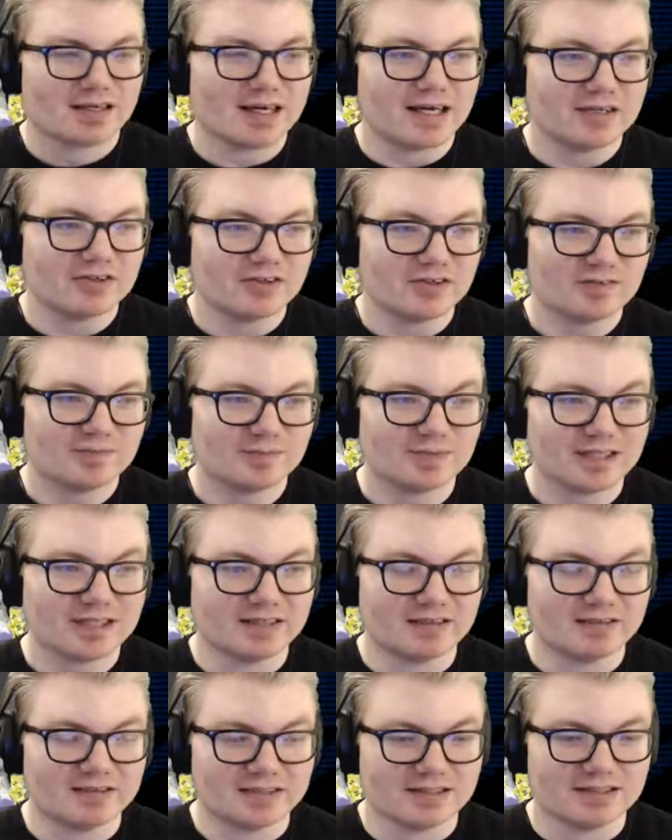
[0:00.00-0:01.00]
I could have
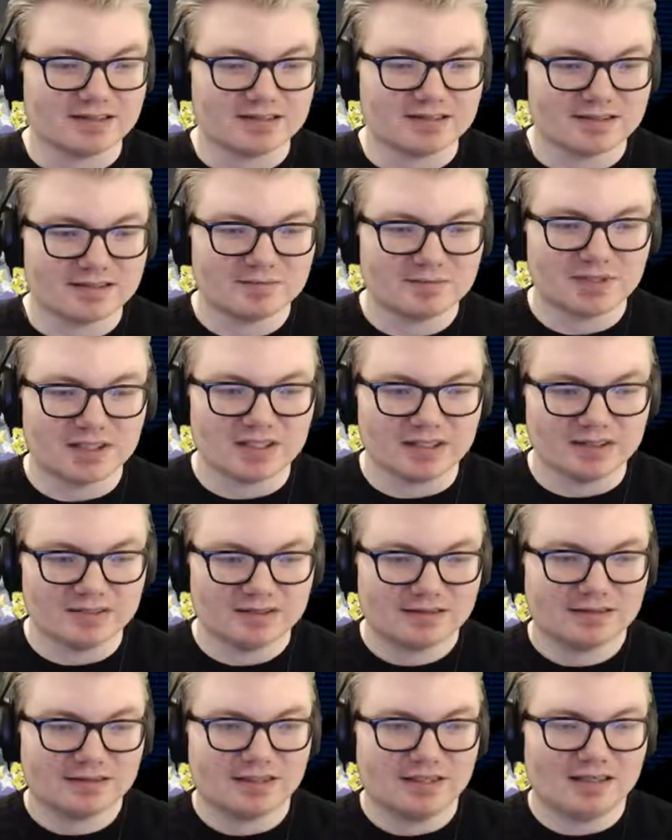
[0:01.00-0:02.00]
played on easy,
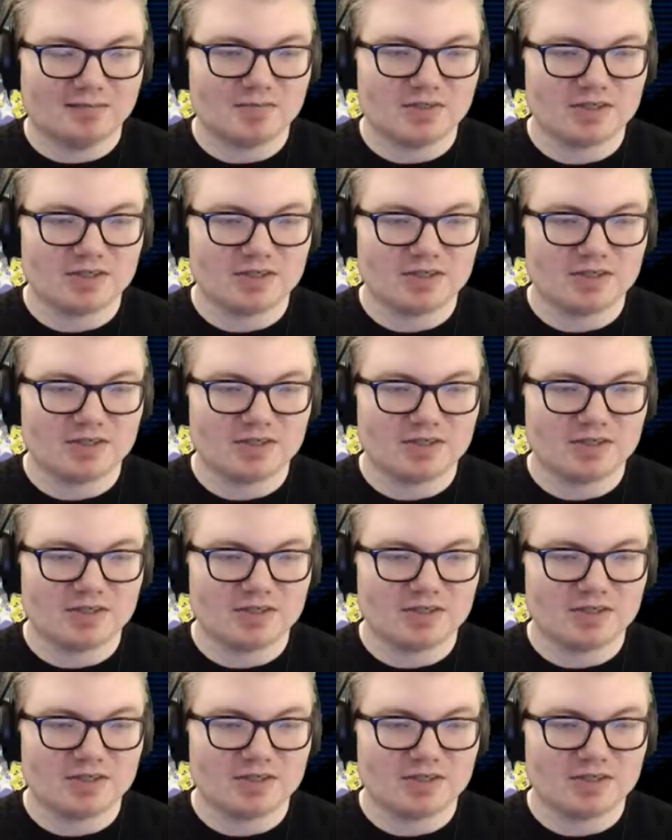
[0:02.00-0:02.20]
but I'm